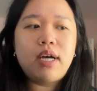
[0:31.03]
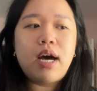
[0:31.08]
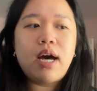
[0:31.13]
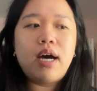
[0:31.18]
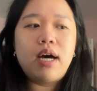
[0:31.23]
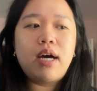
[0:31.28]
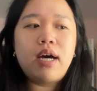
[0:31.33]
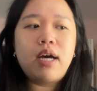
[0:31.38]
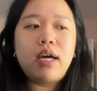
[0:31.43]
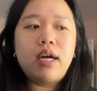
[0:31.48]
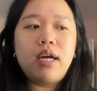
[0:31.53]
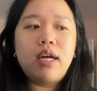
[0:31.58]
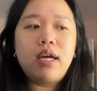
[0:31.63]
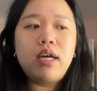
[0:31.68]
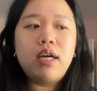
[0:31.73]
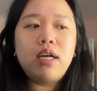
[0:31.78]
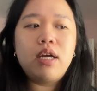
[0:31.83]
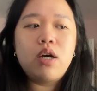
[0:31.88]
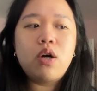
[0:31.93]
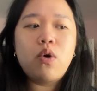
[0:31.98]

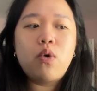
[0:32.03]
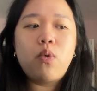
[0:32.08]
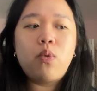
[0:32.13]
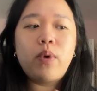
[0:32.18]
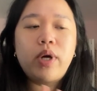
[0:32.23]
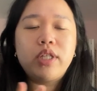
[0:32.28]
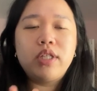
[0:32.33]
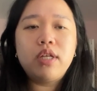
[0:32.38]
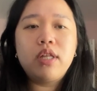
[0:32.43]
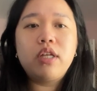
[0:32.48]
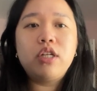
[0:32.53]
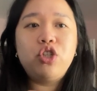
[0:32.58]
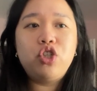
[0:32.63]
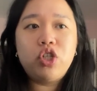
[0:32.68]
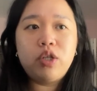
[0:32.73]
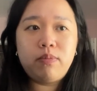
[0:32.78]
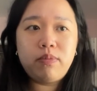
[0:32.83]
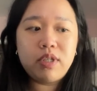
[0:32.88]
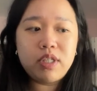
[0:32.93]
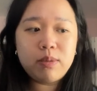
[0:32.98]
I went to the
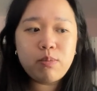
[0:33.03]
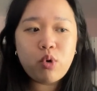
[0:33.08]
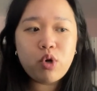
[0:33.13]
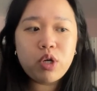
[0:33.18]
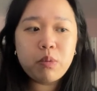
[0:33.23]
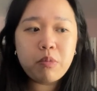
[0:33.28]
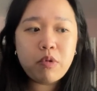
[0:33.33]
gym this morning